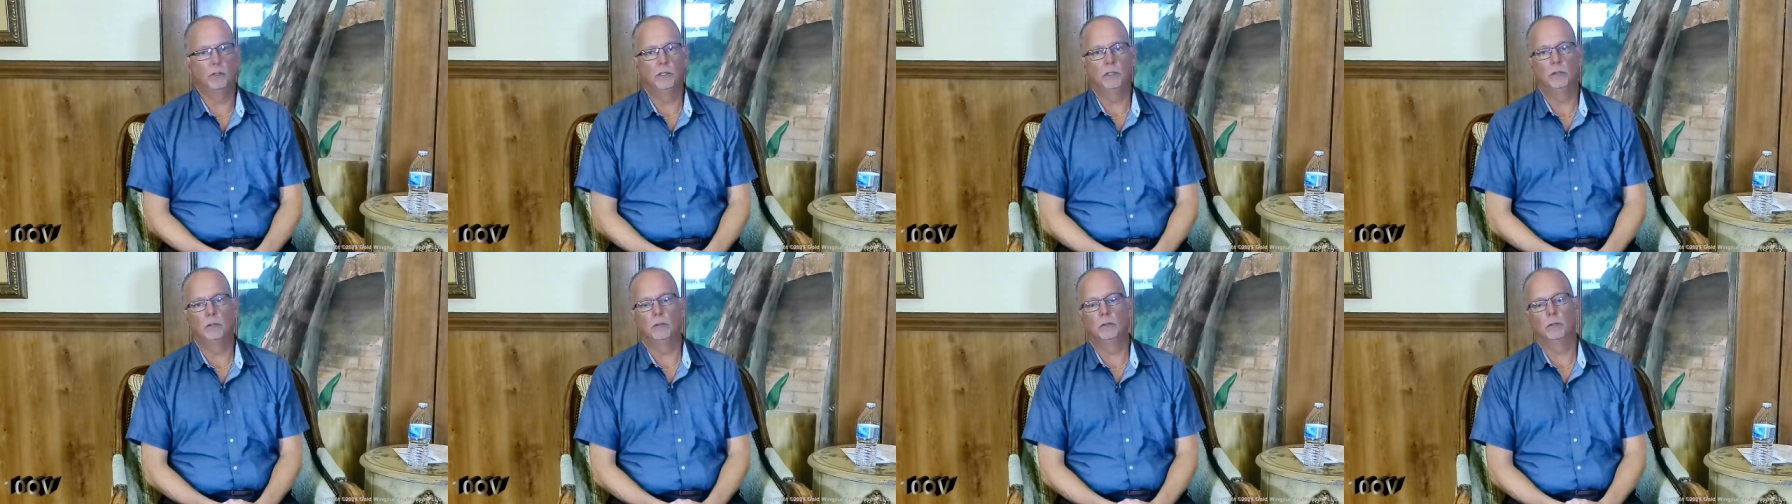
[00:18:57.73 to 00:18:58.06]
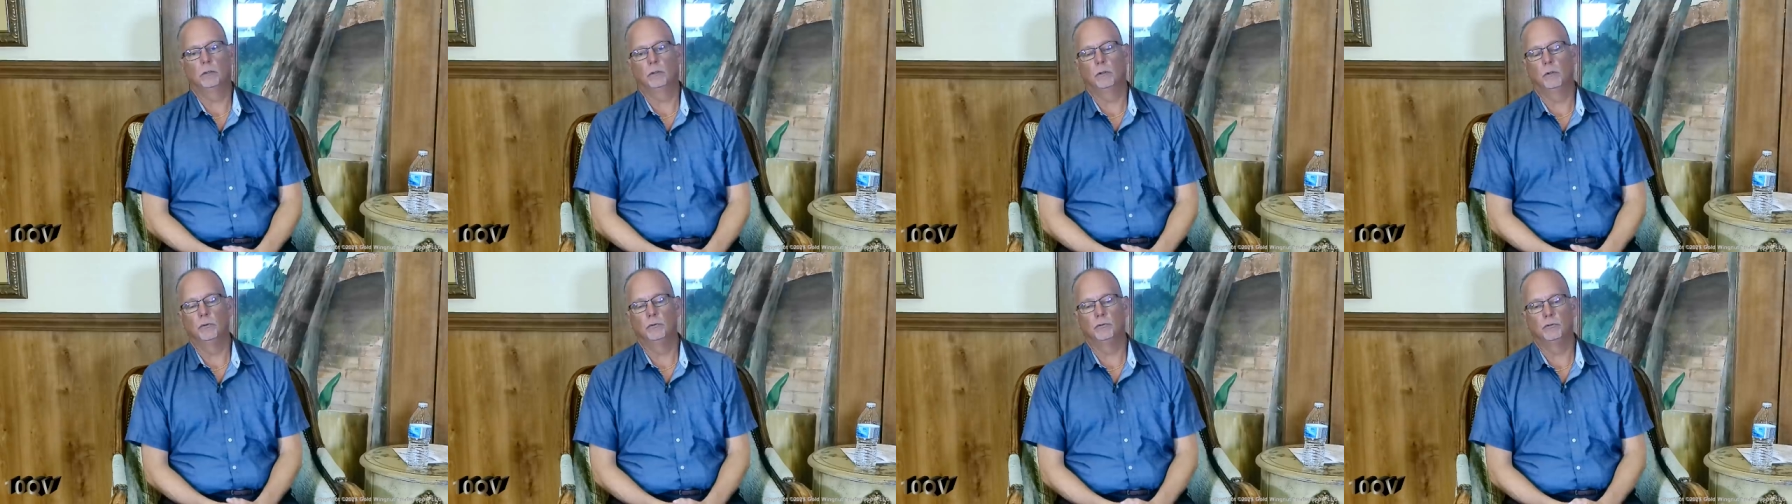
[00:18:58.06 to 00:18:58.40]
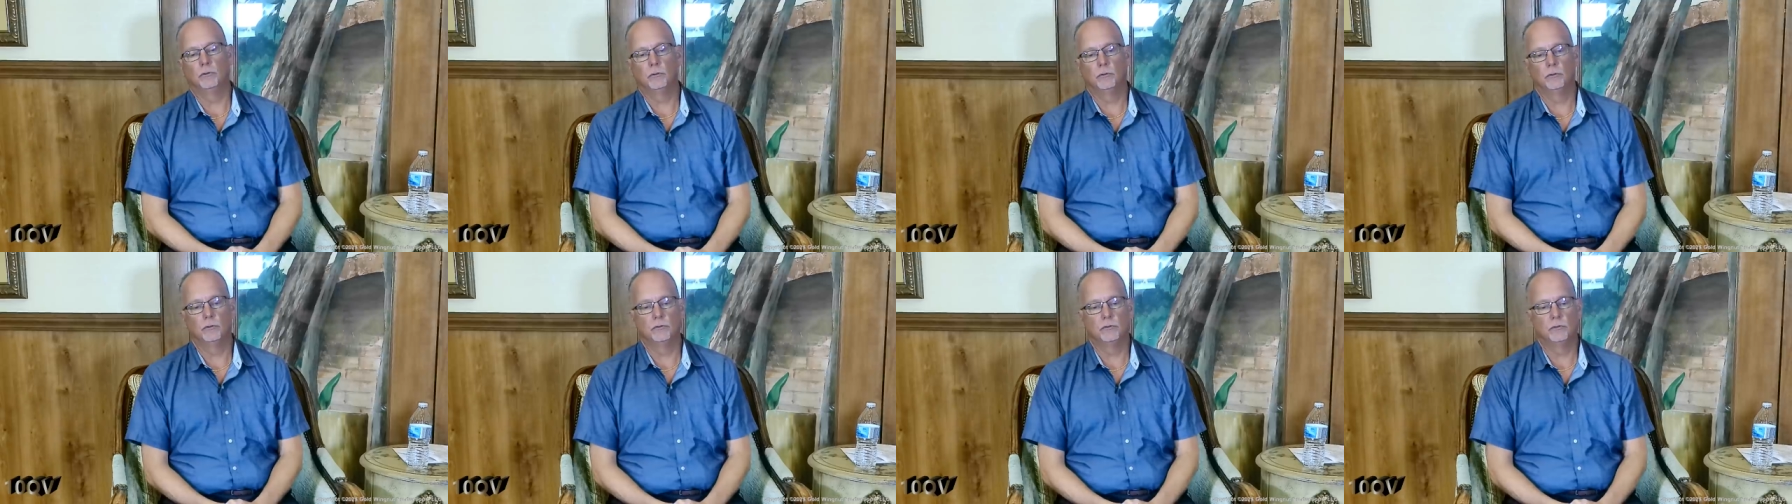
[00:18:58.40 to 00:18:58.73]
hear
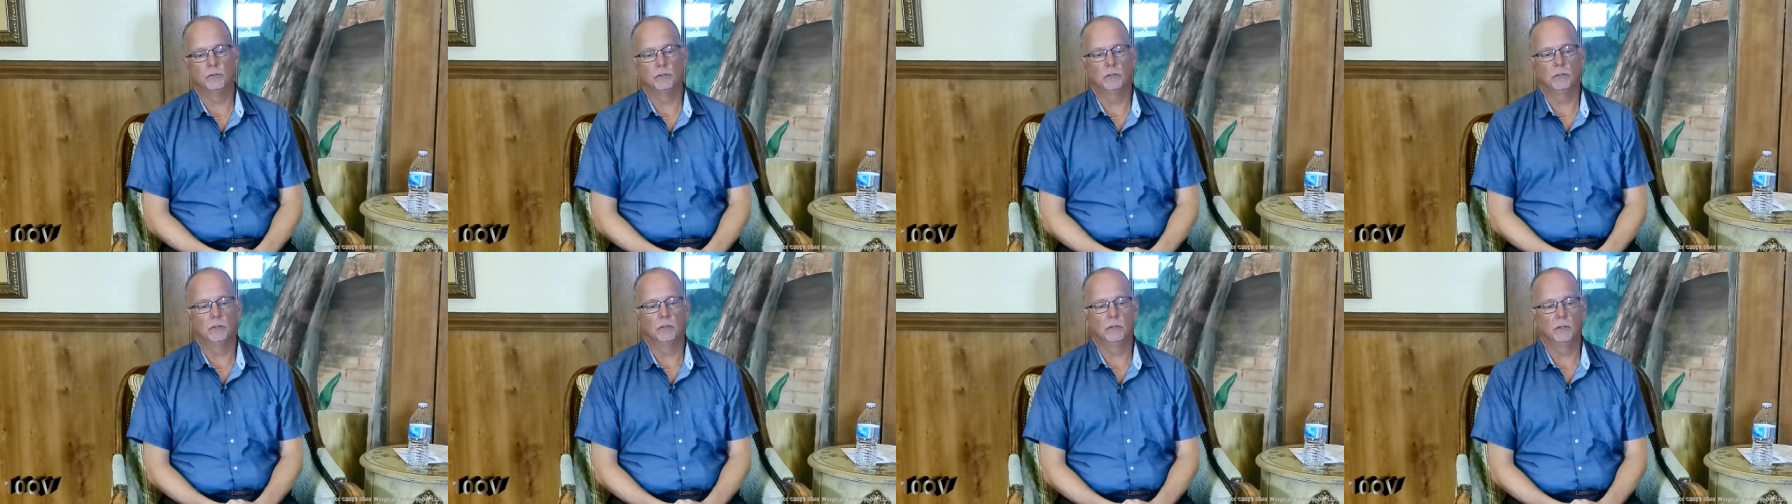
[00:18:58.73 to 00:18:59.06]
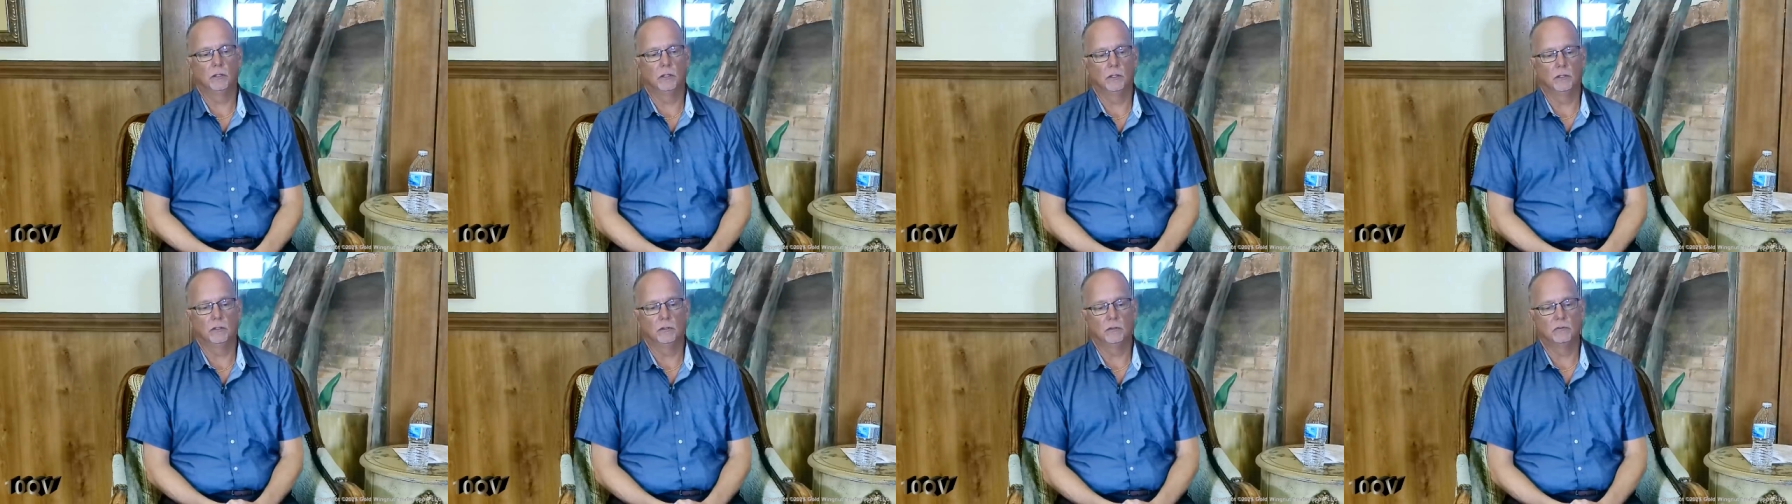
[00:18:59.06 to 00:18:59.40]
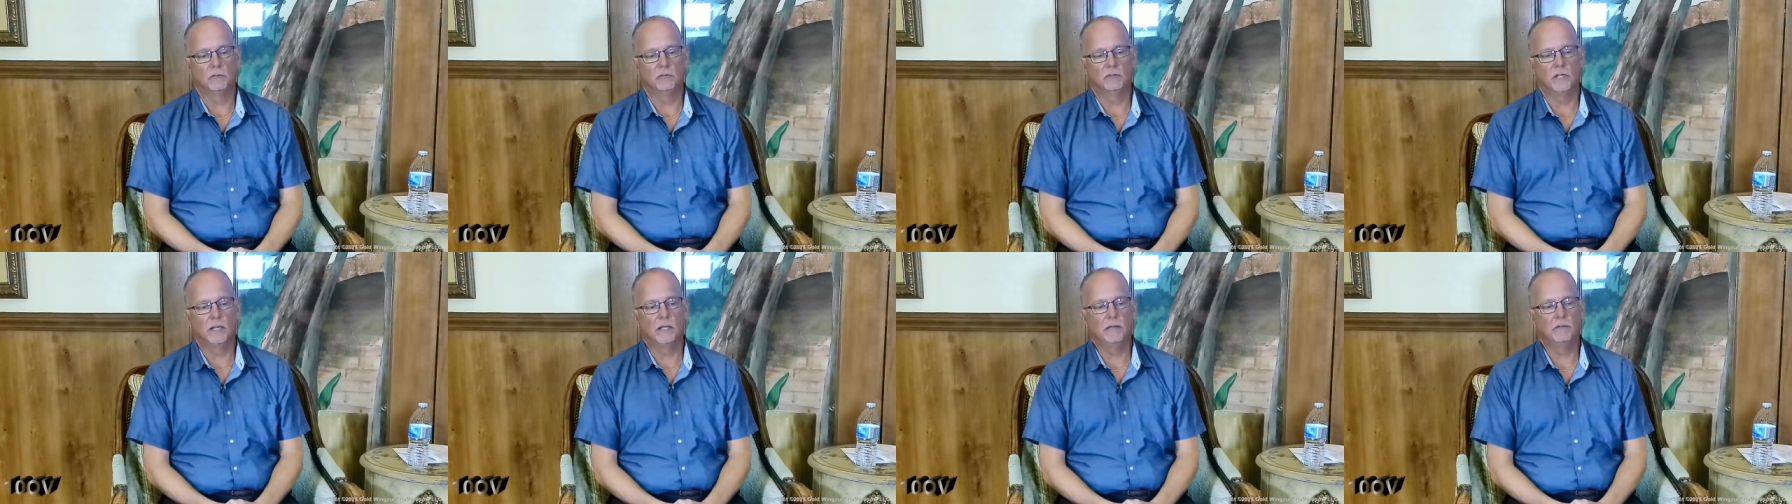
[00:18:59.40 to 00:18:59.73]
closures and
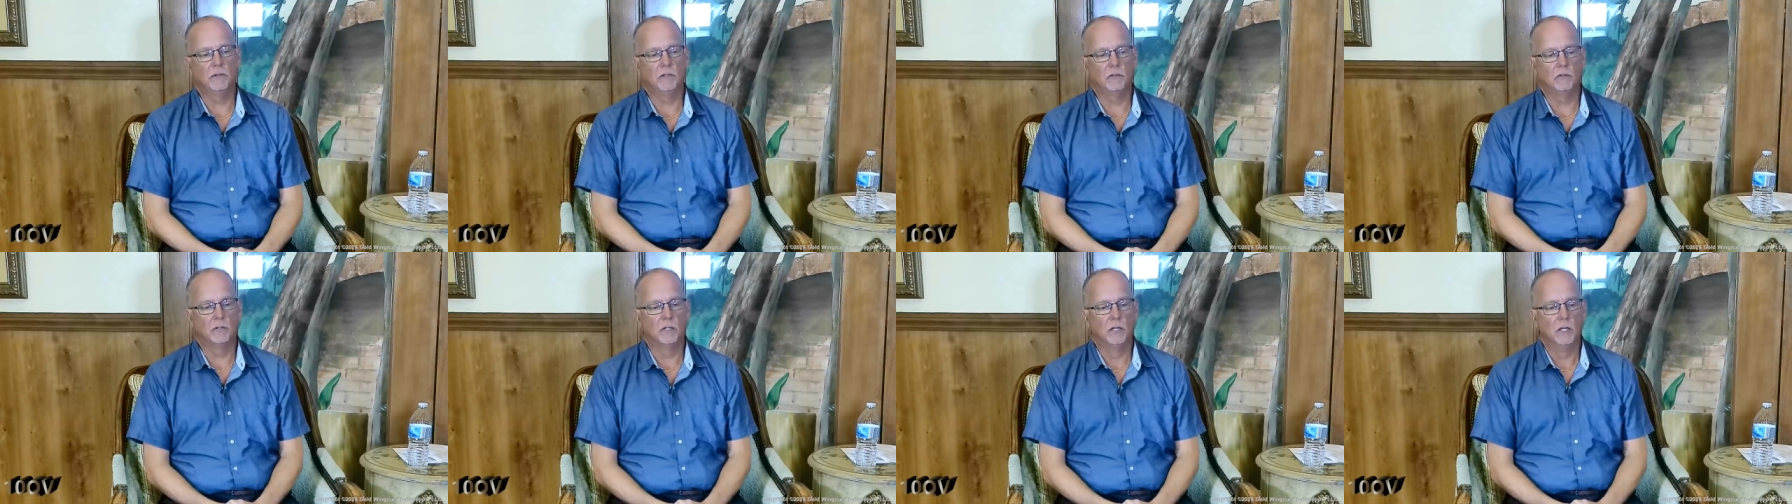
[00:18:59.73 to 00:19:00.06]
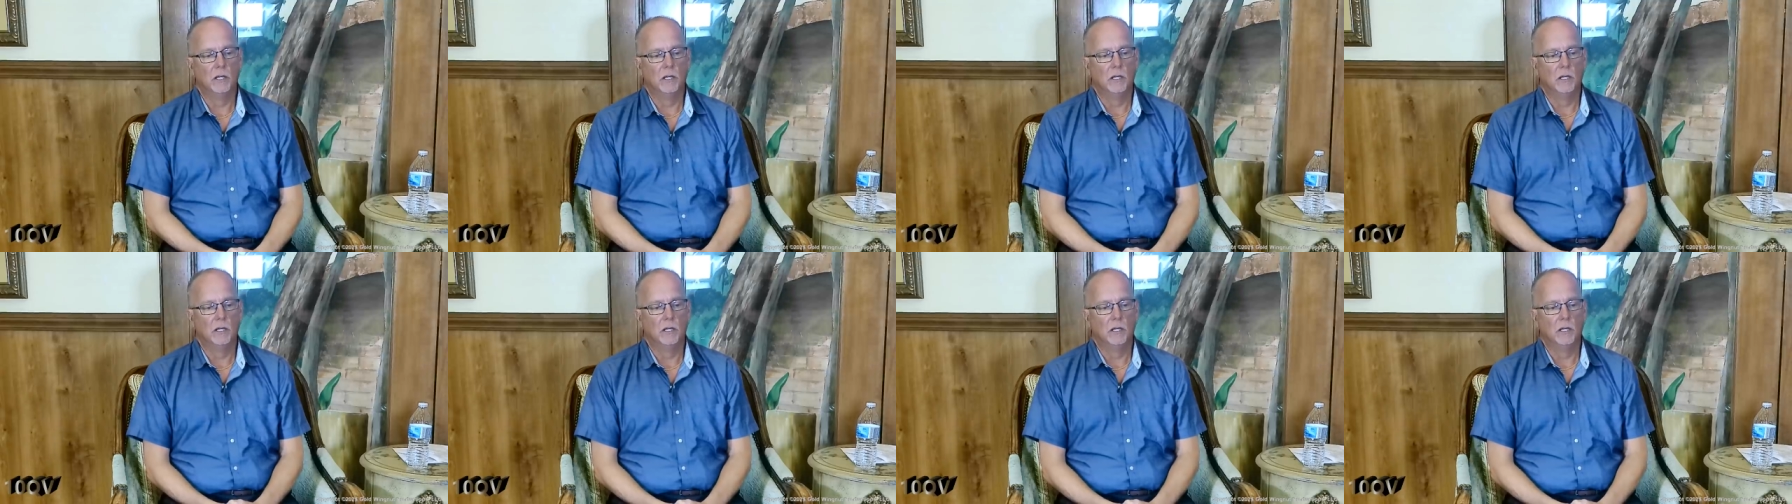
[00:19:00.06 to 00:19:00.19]
savings,